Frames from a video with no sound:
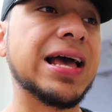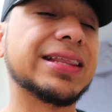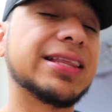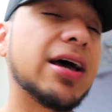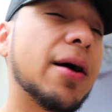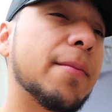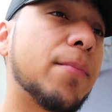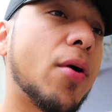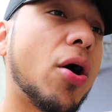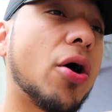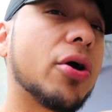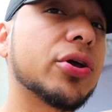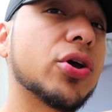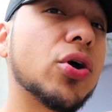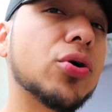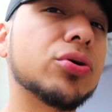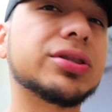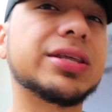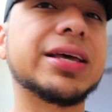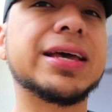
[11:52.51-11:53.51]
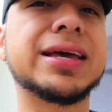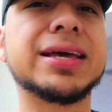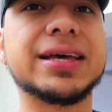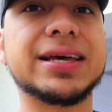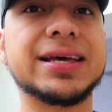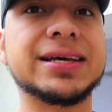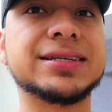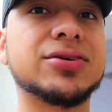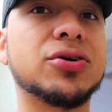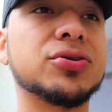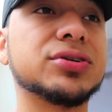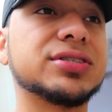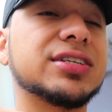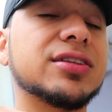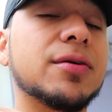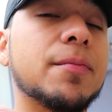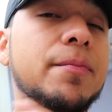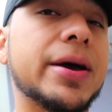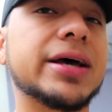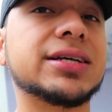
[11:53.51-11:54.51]
That barcode thing is honestly
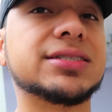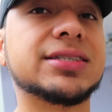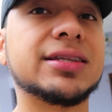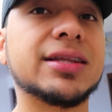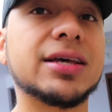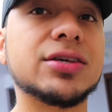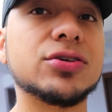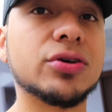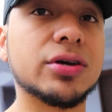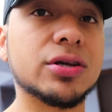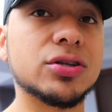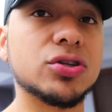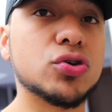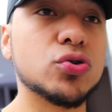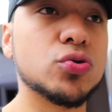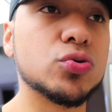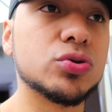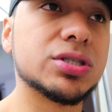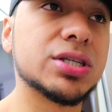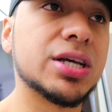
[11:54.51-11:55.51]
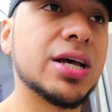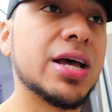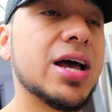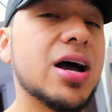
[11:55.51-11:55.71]
the best thing that you can use.